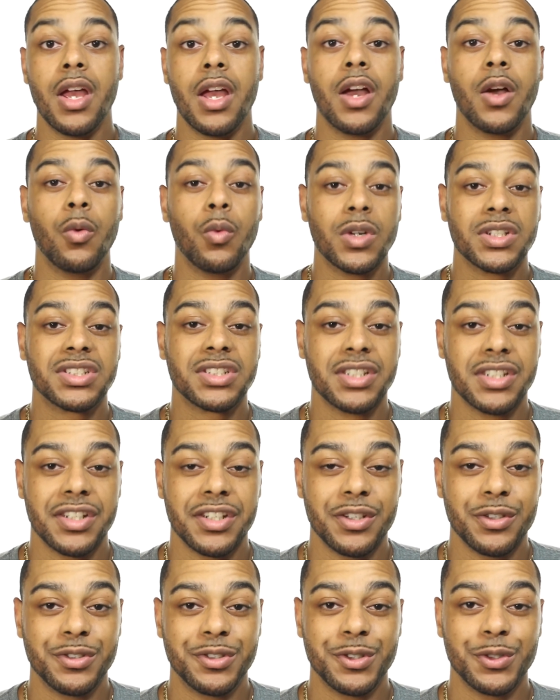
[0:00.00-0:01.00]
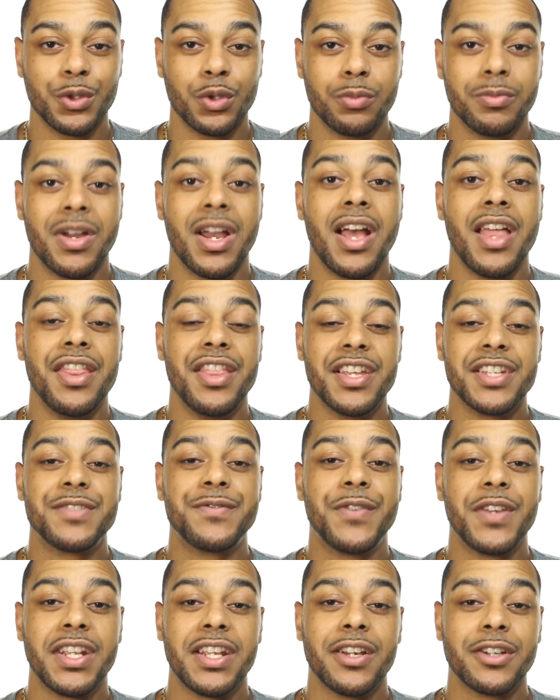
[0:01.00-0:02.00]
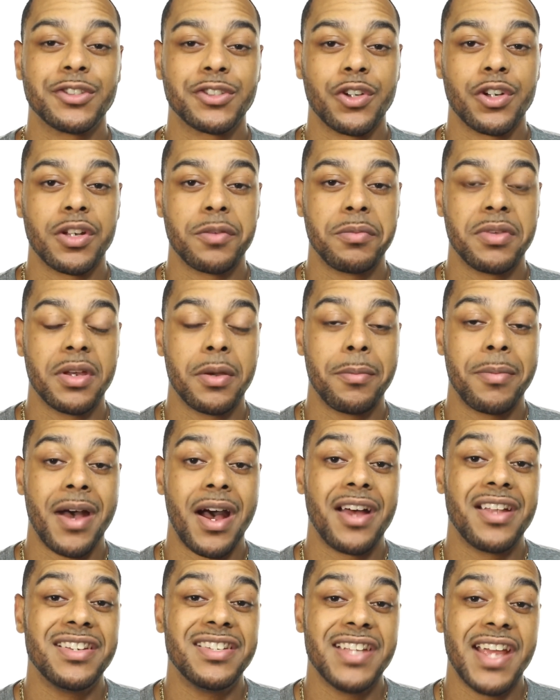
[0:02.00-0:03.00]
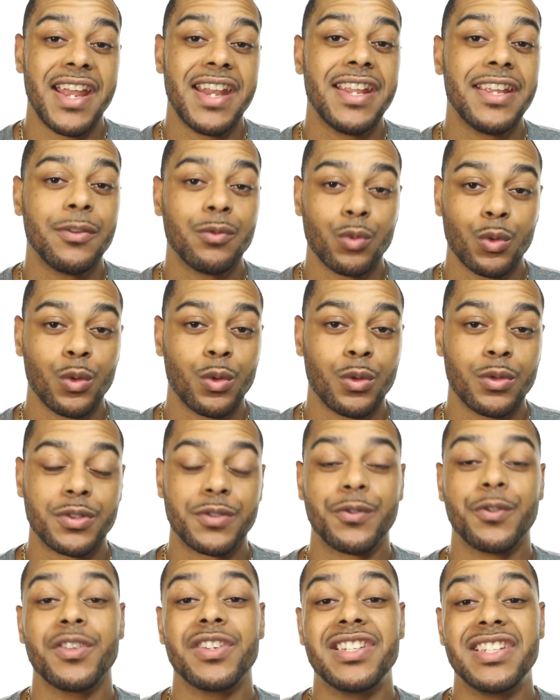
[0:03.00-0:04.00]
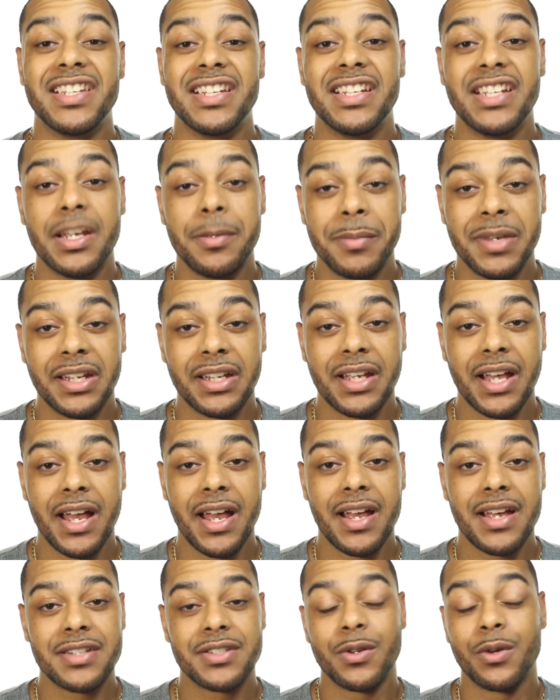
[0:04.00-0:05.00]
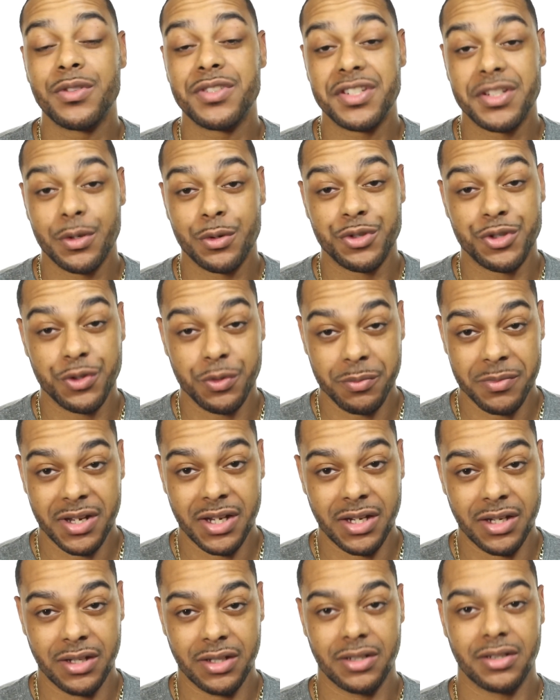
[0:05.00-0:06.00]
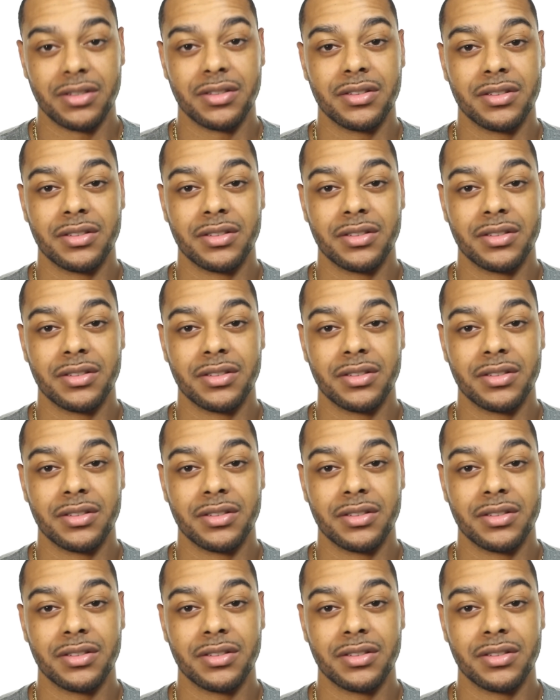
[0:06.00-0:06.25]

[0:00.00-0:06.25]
What's good YouTube? This video is going to be about dating rules for DMing guys on social media.